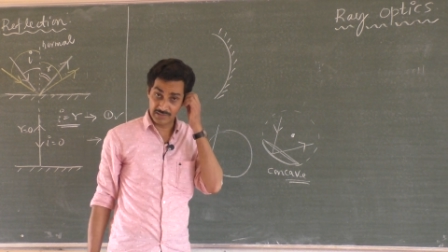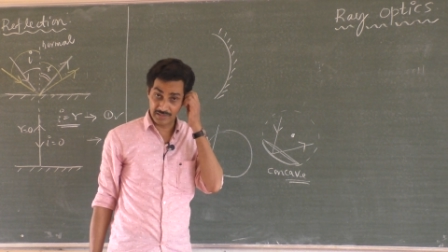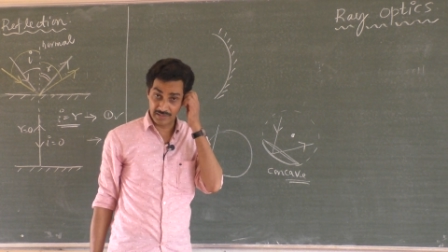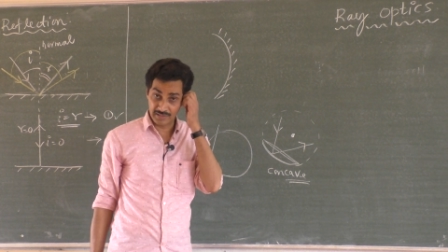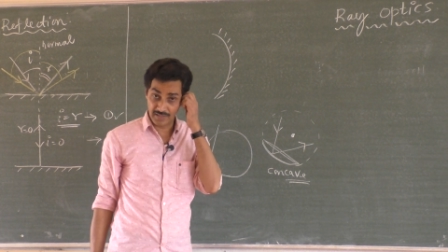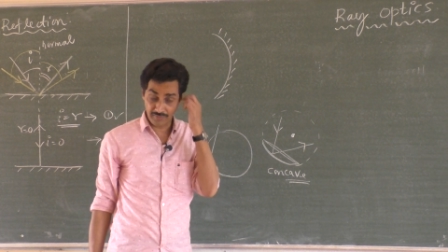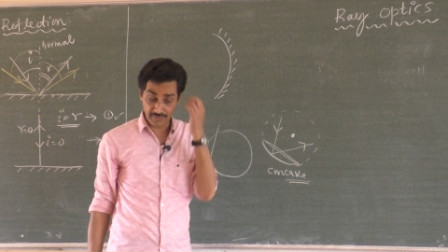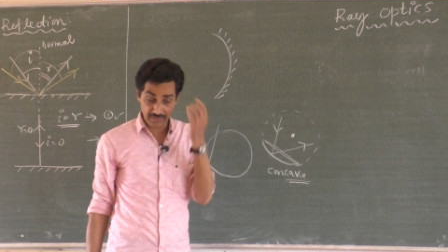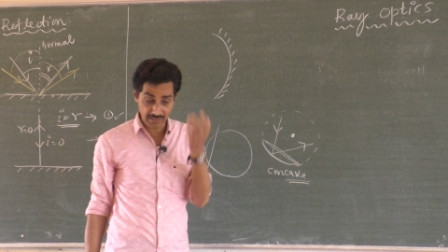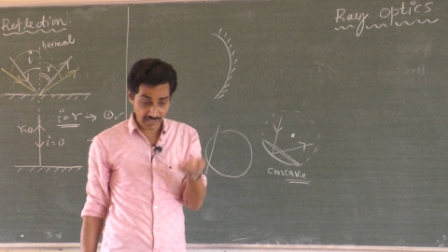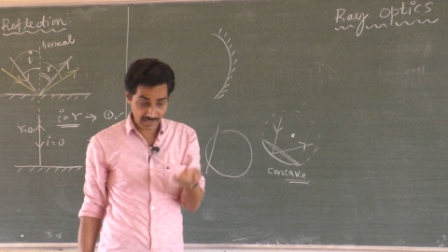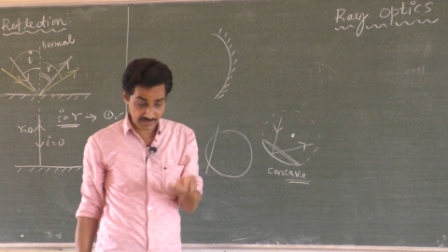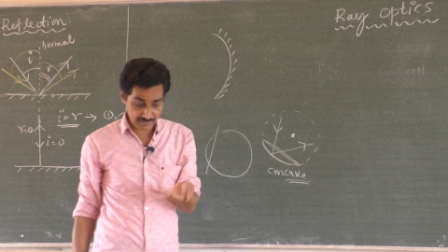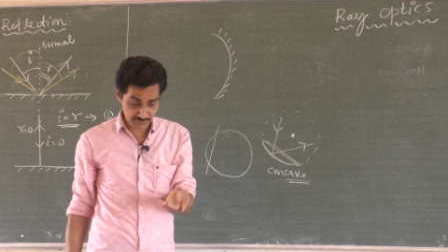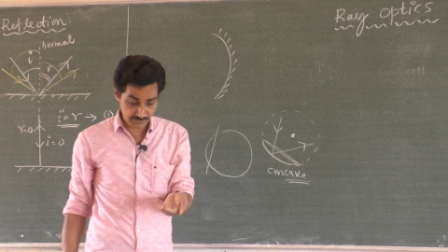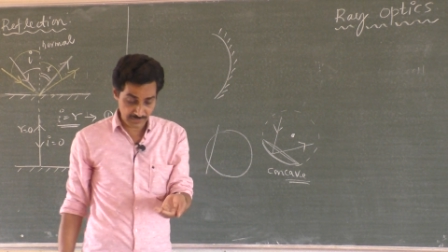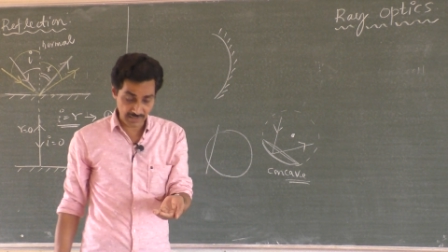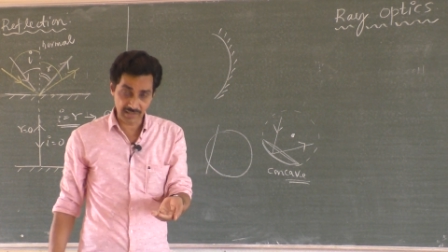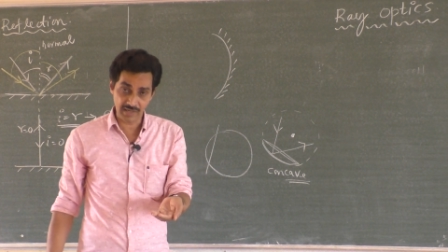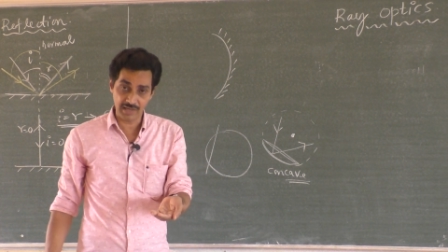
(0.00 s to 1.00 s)
in our
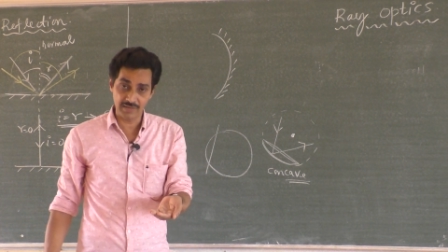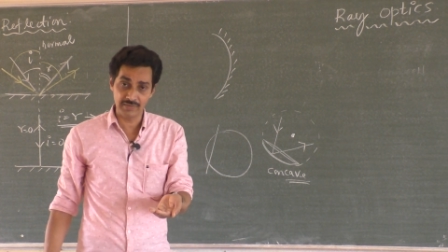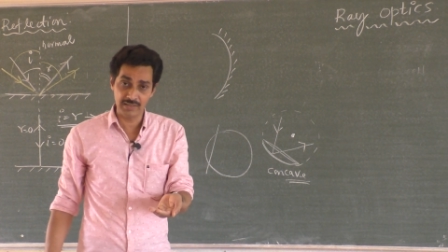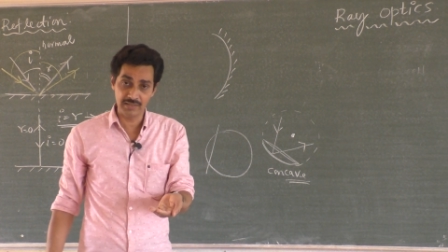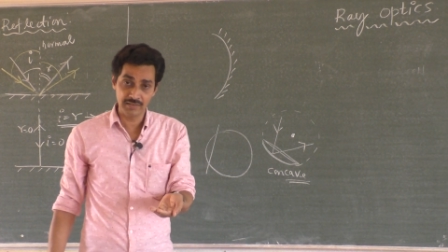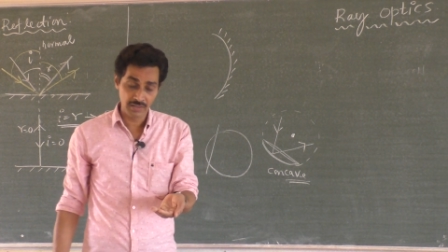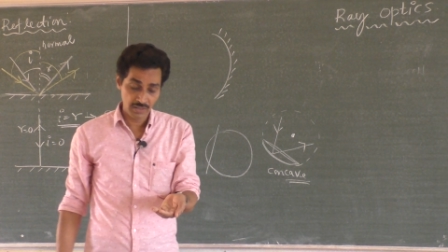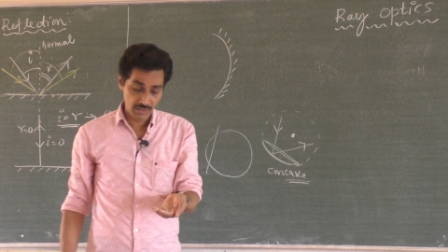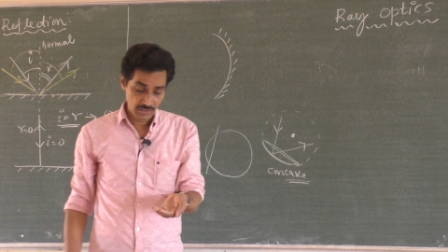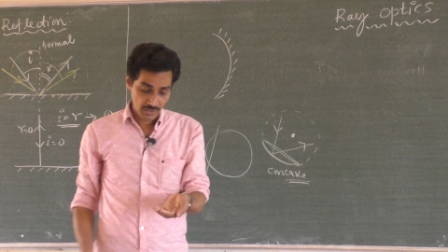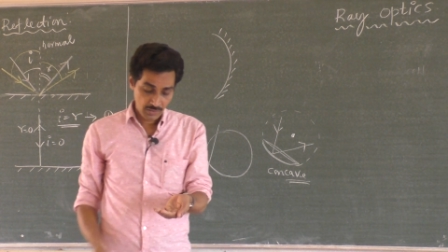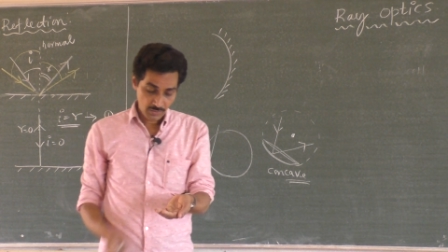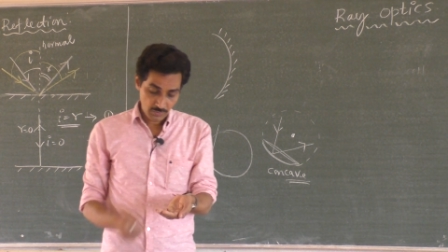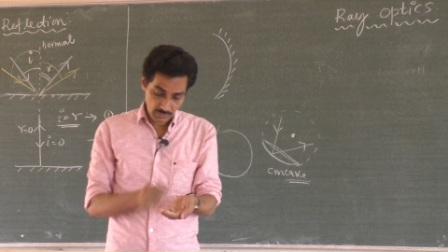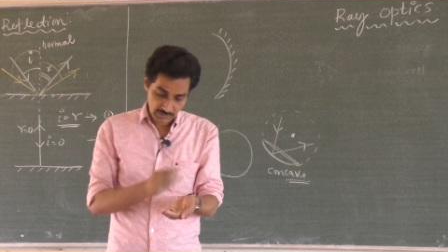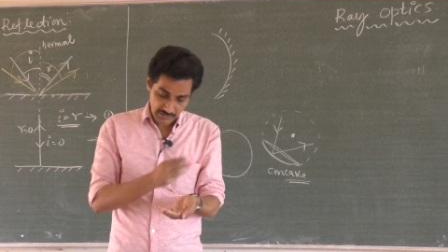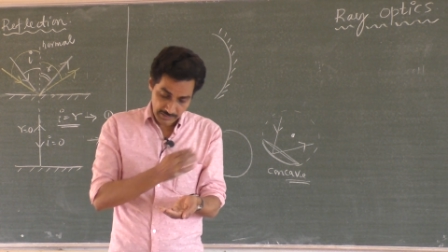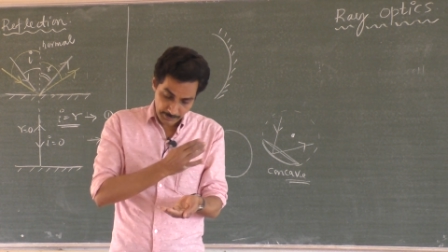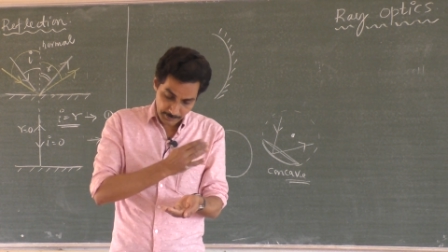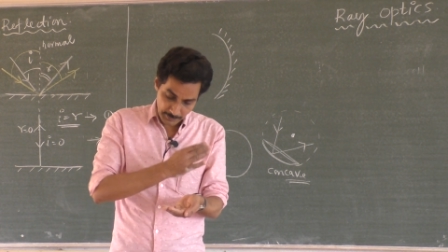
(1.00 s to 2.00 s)
hands we are having
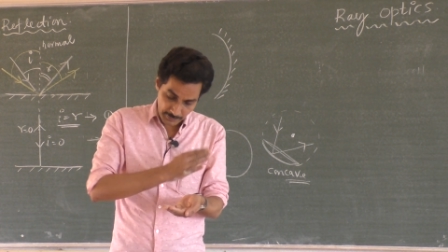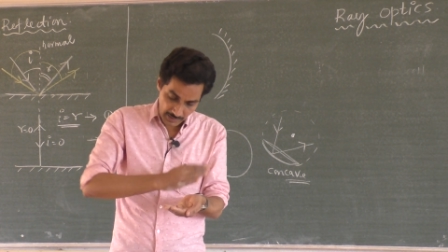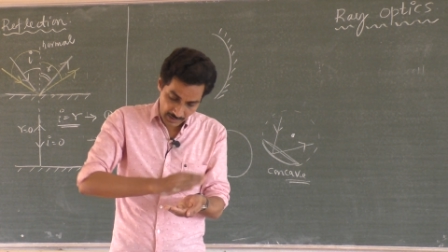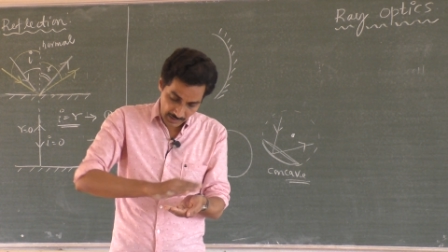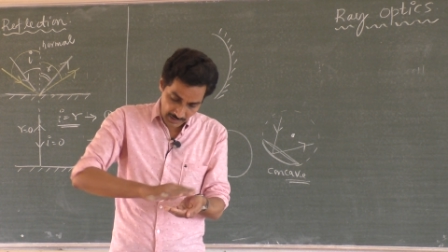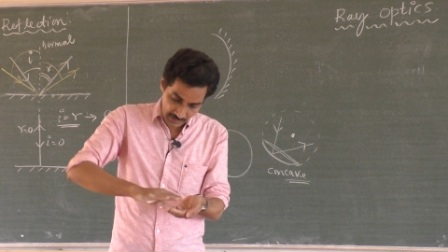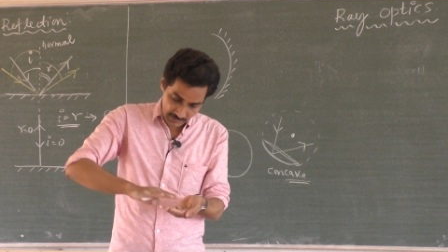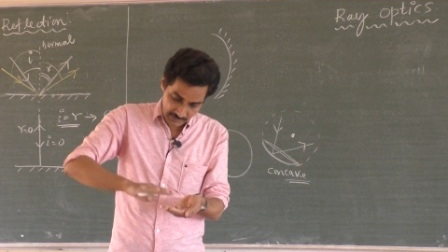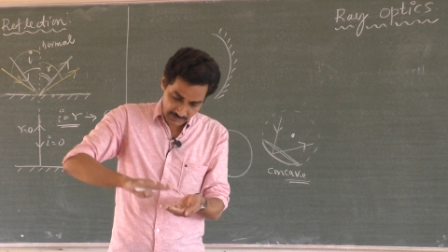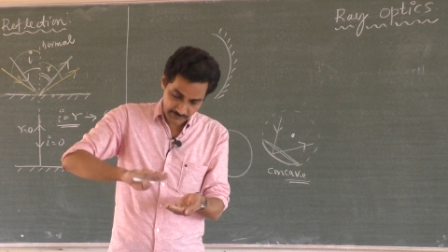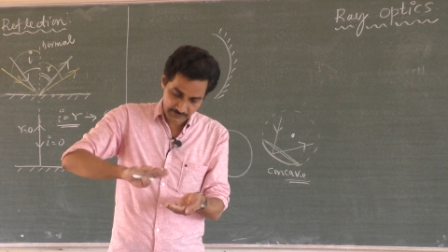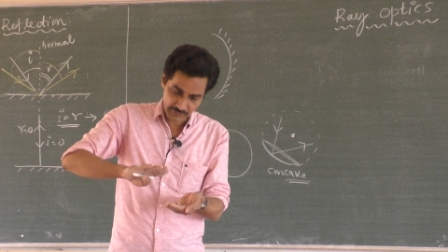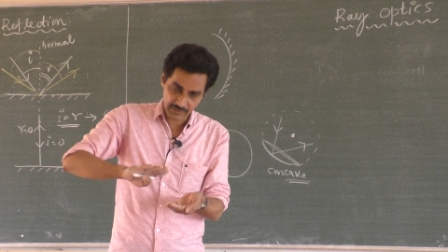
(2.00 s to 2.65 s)
all the part of